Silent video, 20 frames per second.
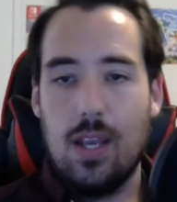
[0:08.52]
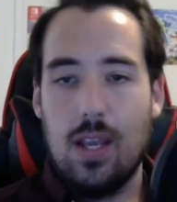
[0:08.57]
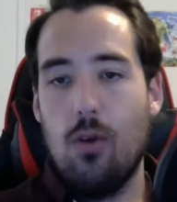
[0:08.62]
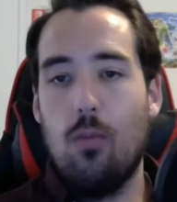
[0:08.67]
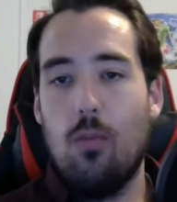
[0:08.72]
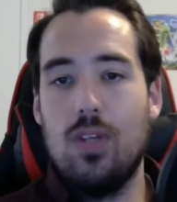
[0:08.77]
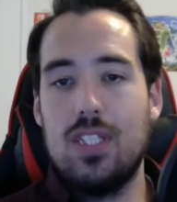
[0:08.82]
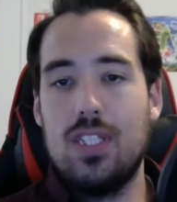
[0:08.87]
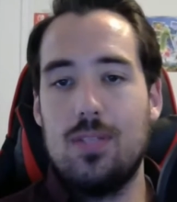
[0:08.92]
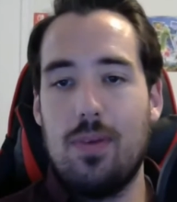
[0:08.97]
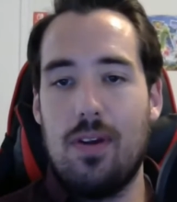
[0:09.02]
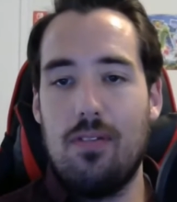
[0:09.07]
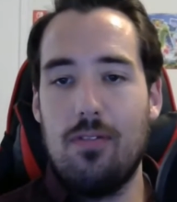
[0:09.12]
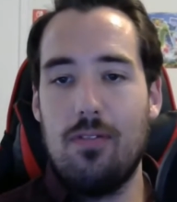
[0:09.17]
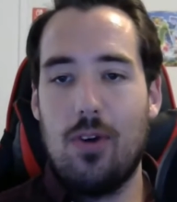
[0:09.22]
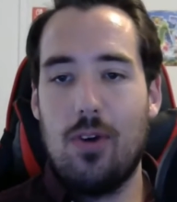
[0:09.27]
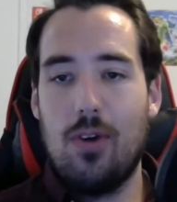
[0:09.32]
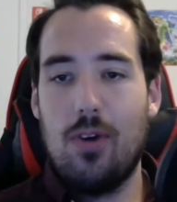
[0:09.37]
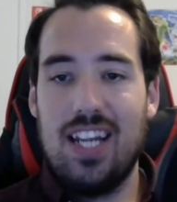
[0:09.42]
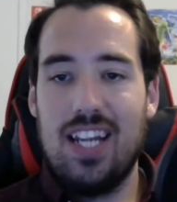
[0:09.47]
What's up,
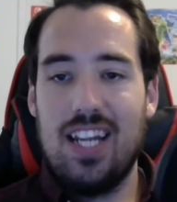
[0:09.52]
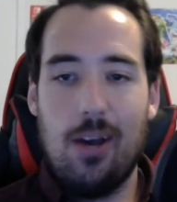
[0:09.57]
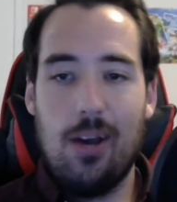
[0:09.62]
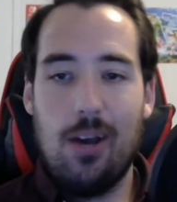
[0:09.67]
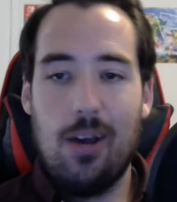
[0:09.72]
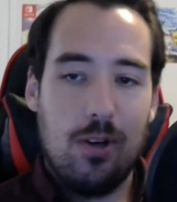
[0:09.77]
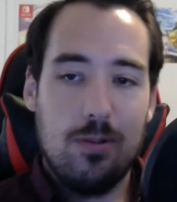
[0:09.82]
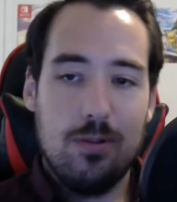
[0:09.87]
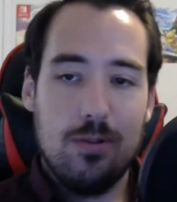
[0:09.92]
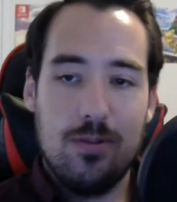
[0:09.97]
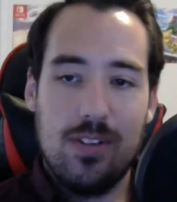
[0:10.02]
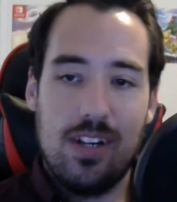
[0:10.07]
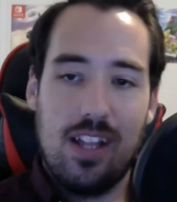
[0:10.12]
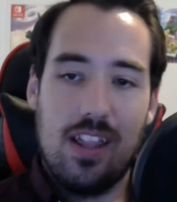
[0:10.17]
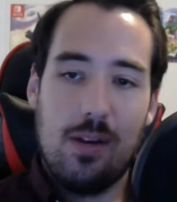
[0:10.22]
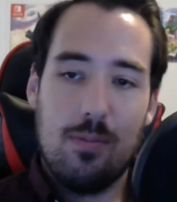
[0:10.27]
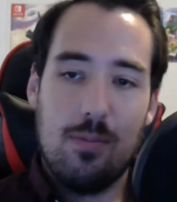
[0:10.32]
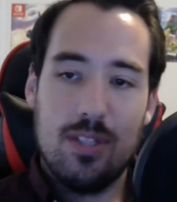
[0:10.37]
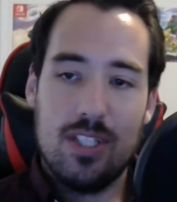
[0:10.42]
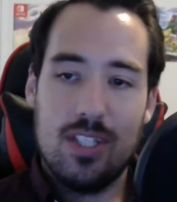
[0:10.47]
everyone, and welcome to another
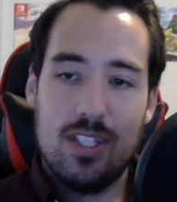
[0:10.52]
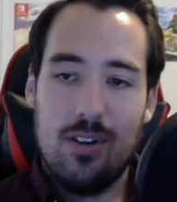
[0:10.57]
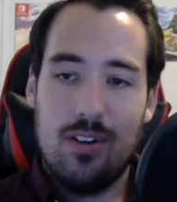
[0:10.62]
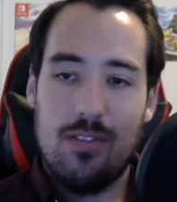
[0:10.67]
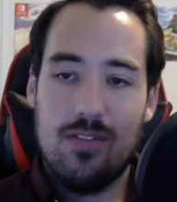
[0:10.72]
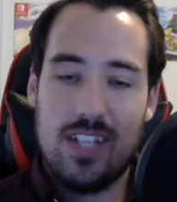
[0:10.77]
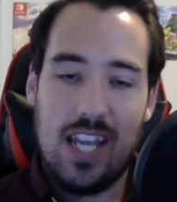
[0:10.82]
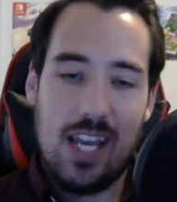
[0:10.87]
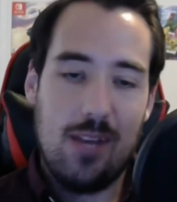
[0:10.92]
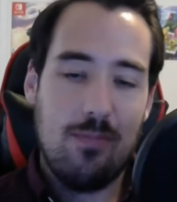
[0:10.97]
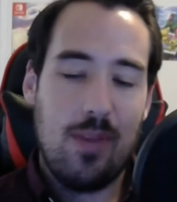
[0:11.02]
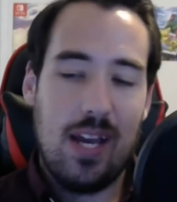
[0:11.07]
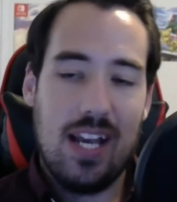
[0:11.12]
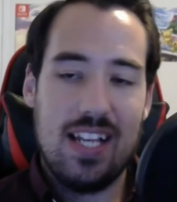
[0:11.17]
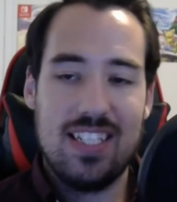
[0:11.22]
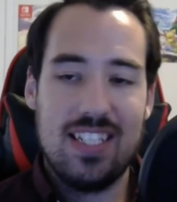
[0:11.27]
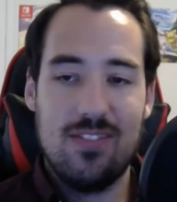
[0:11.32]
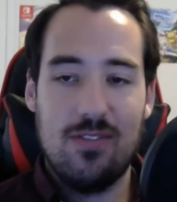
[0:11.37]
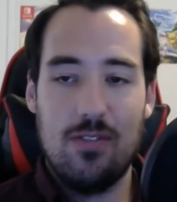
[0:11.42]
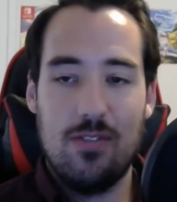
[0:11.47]
episode of Gamepass
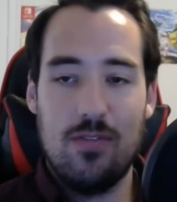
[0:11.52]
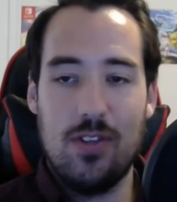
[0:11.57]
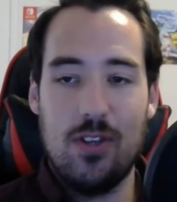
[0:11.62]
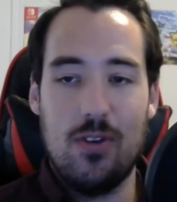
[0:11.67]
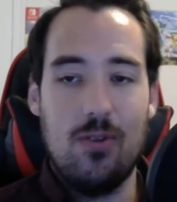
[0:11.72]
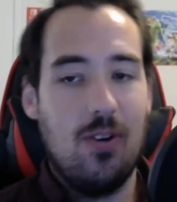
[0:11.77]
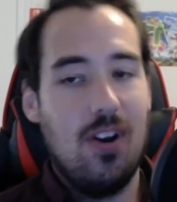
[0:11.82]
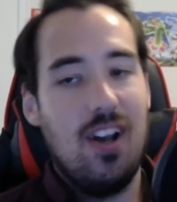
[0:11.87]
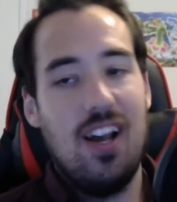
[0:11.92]
in Review.